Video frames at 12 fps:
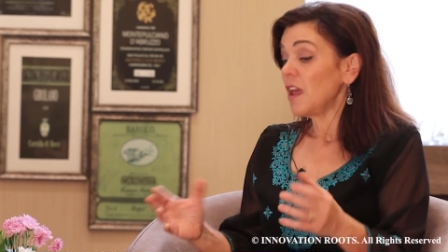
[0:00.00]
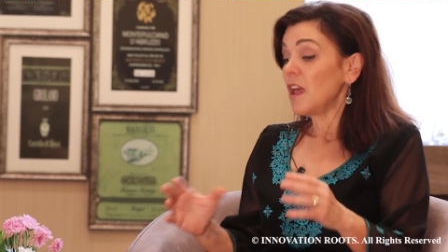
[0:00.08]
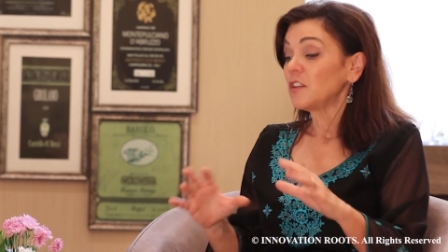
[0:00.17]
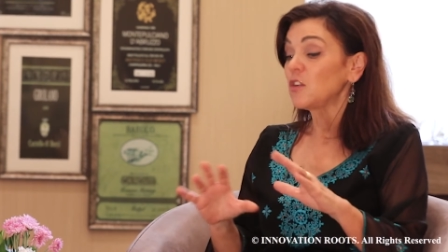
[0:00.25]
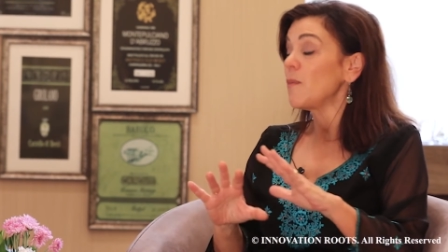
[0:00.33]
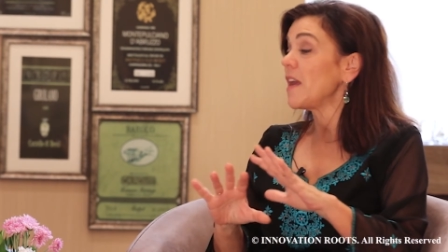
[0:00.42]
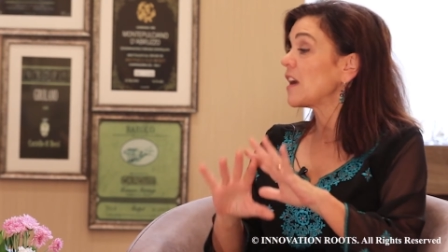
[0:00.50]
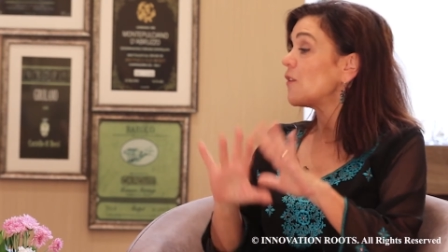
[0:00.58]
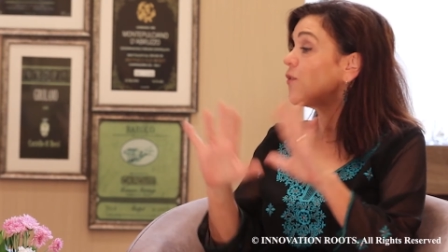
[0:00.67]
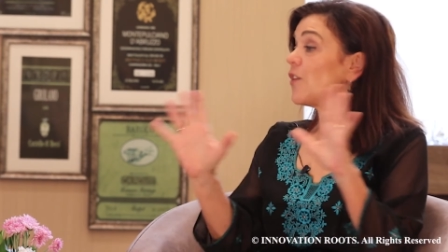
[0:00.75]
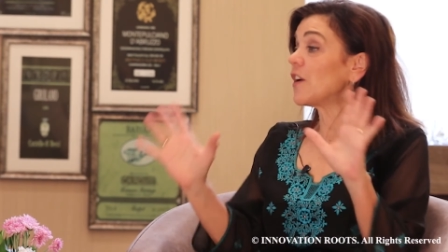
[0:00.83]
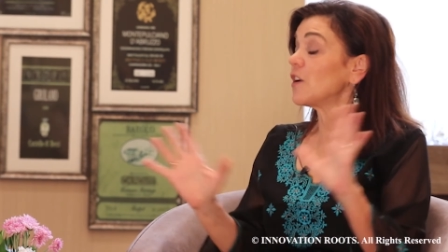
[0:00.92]
to make a
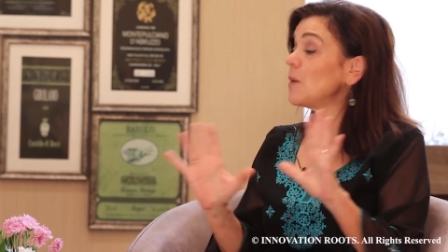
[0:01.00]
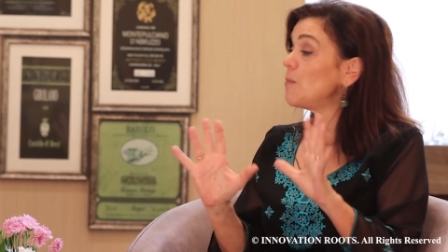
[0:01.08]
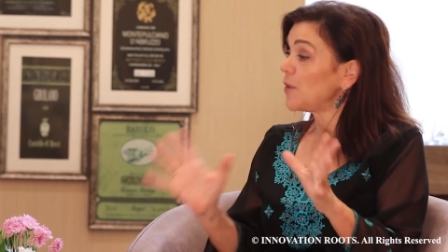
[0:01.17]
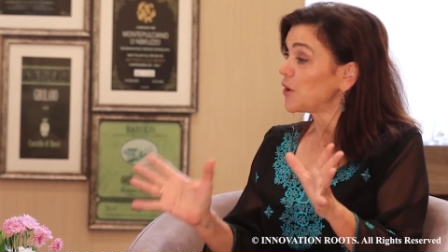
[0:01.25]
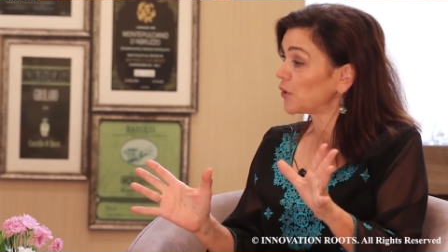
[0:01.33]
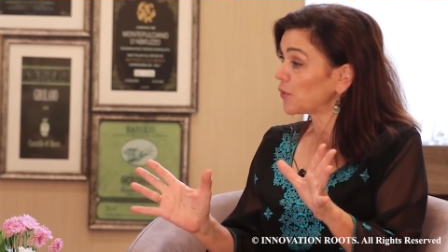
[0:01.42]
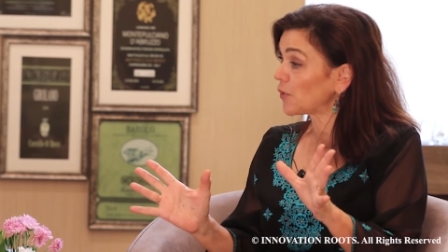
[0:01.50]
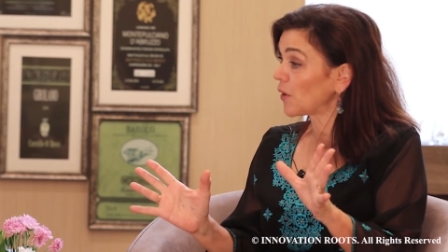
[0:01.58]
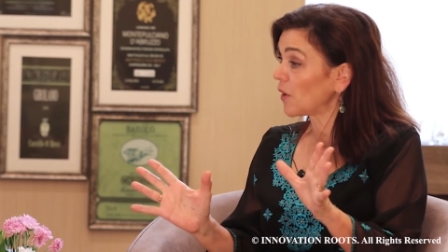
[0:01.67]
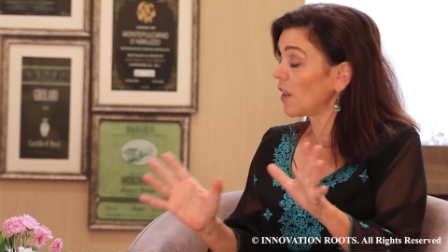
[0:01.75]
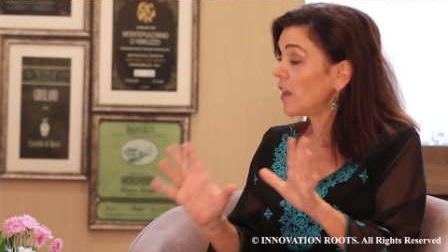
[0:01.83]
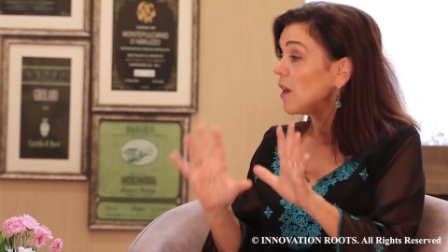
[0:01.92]
very
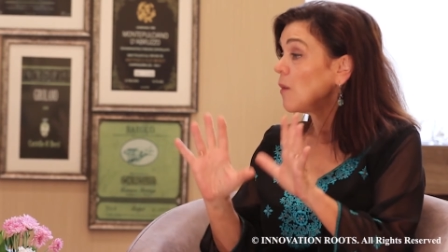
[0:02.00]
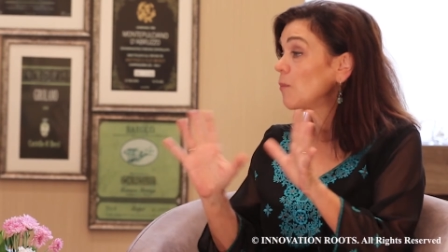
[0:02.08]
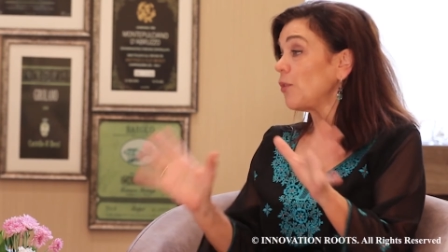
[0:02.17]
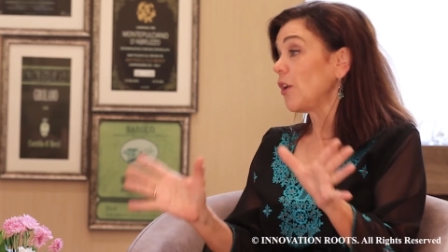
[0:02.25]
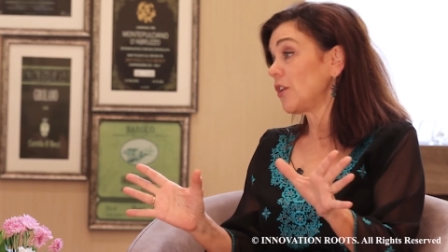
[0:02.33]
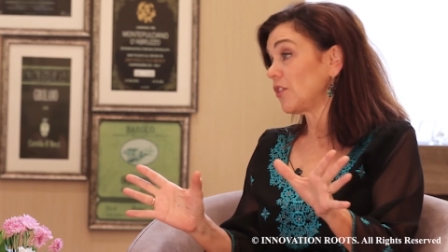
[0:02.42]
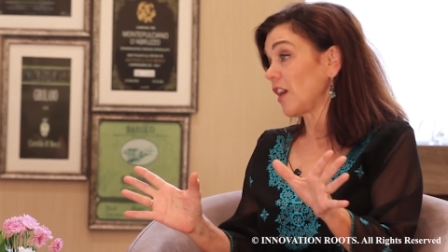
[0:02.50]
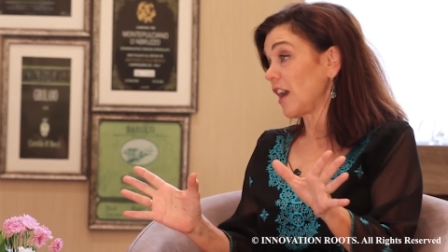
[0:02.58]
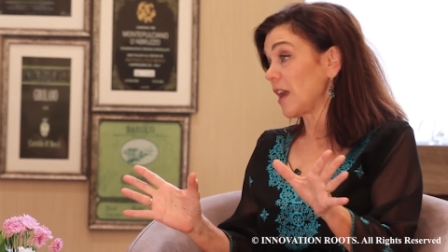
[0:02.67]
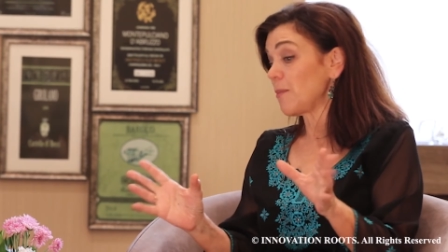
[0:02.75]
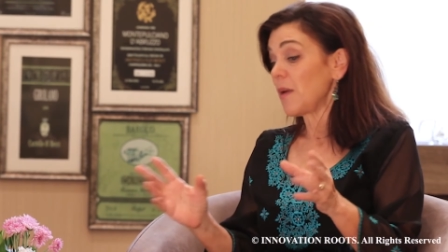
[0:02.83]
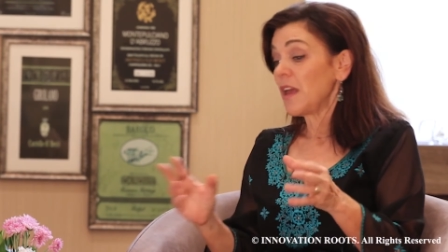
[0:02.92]
beautiful
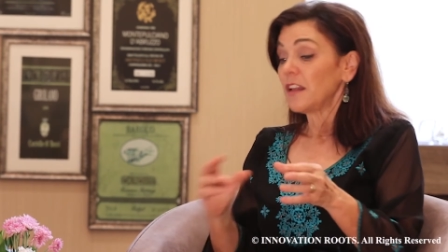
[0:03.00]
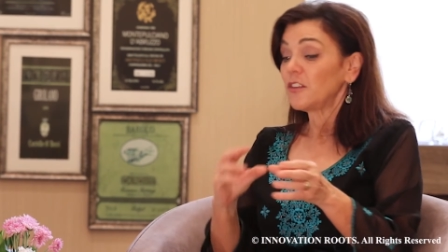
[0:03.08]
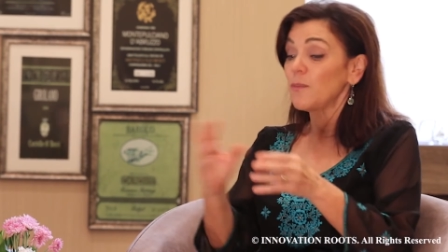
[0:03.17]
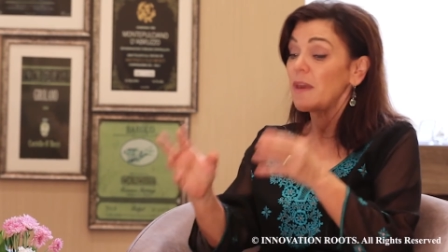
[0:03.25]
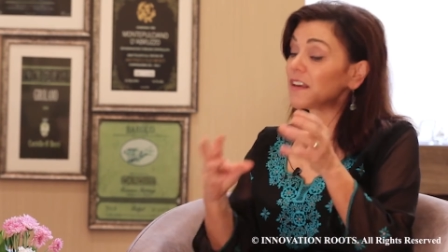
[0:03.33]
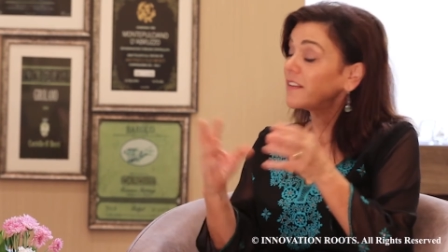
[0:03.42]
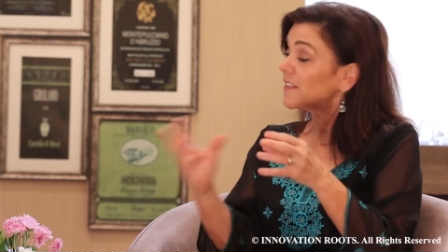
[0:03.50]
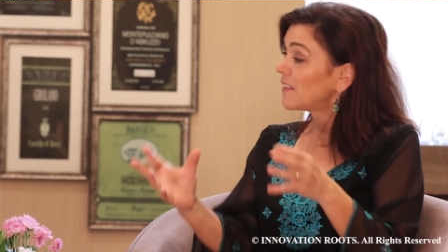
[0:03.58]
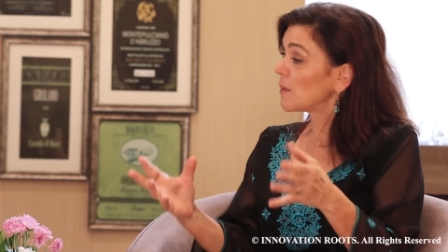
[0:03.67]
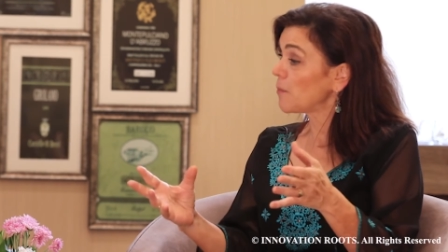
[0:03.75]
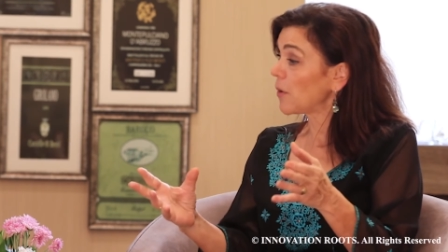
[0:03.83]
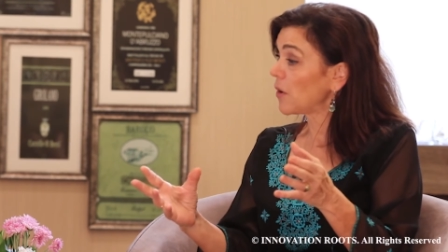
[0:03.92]
prototype, to make a
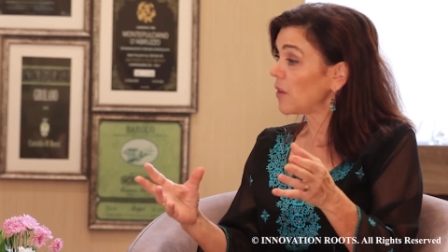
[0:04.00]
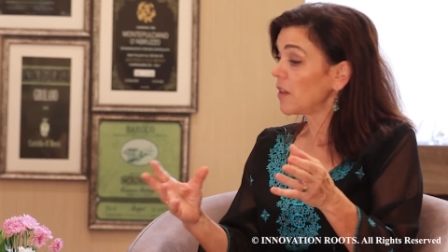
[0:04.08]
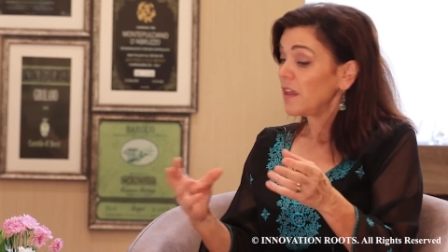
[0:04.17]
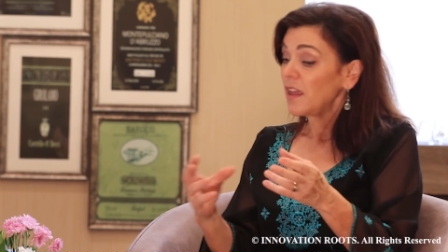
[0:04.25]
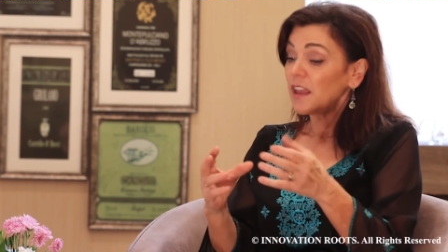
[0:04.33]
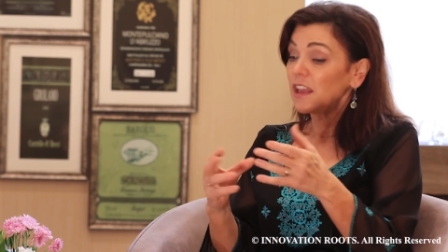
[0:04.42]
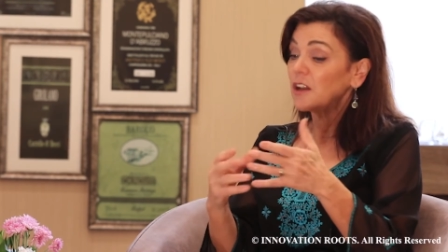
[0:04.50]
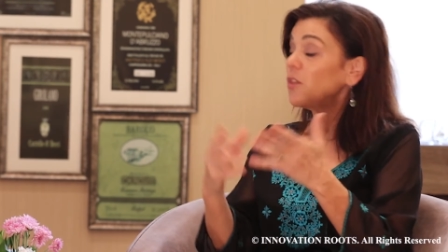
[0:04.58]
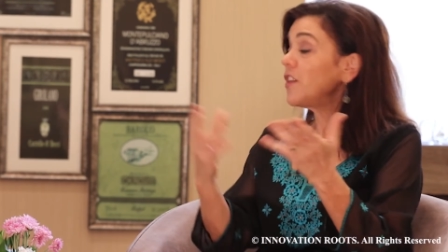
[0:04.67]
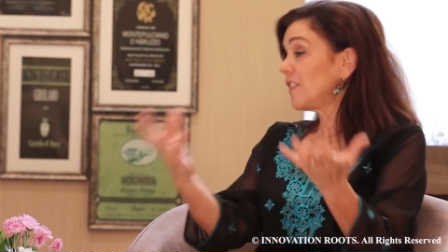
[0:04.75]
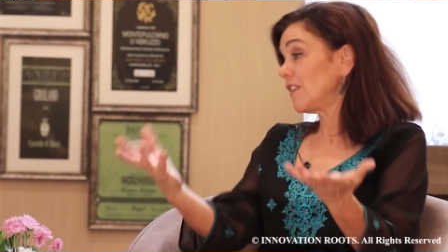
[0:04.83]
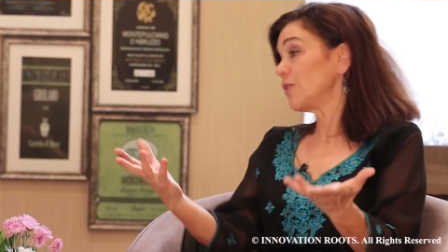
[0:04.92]
simple,
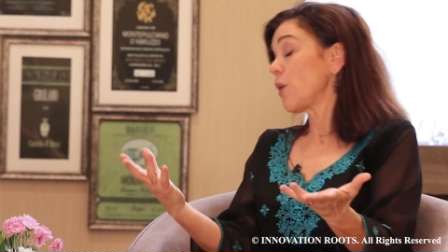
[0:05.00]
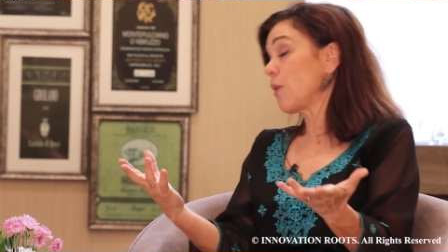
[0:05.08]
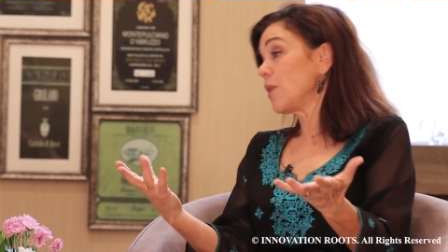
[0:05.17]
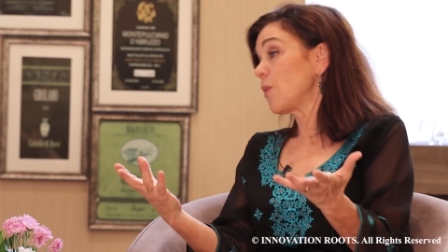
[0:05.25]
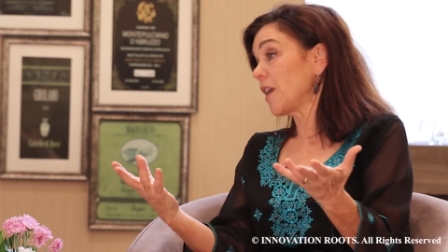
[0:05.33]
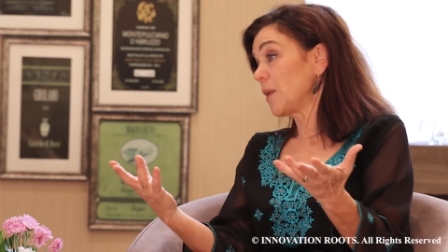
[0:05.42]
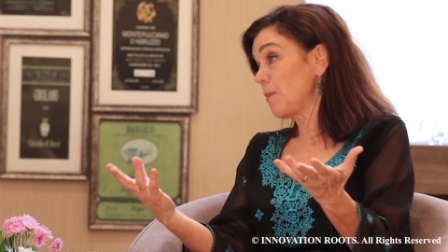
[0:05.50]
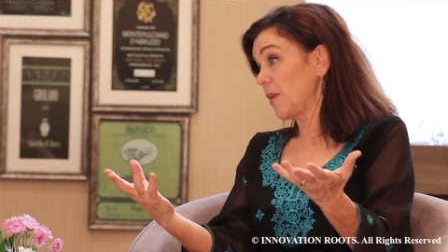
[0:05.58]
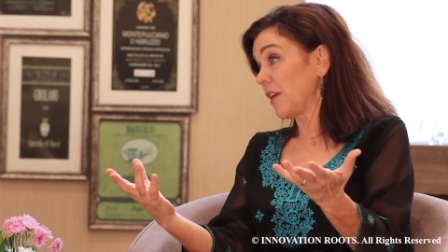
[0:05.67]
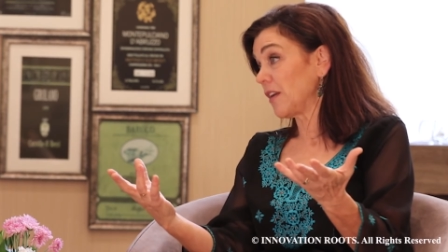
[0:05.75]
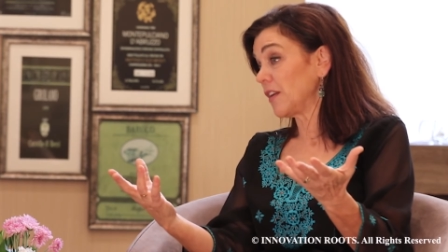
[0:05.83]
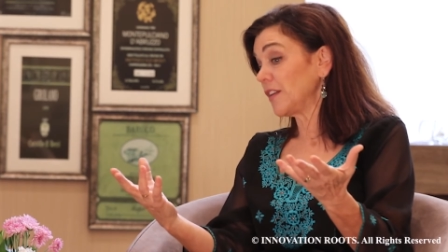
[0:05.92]
this is what we want to
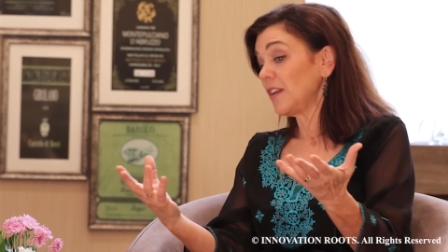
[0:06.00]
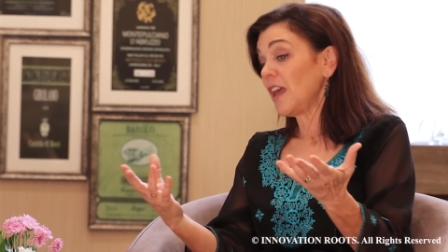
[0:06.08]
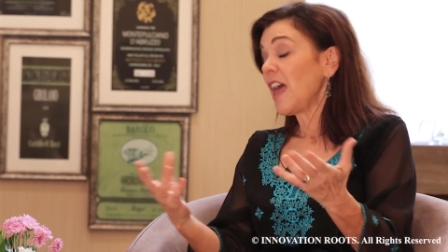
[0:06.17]
build,